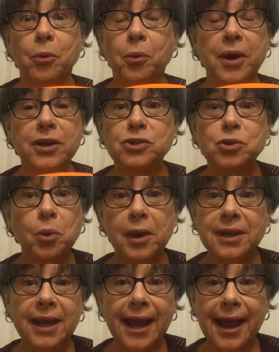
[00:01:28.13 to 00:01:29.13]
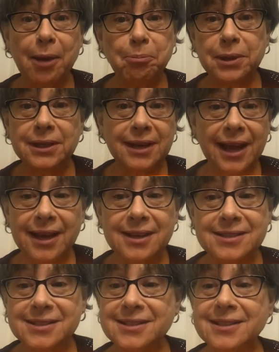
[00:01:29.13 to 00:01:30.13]
What is going to happen
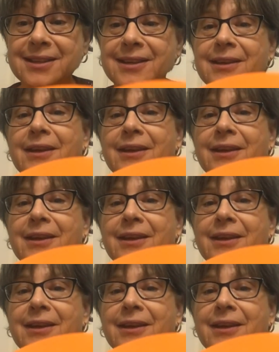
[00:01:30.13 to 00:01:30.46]
next?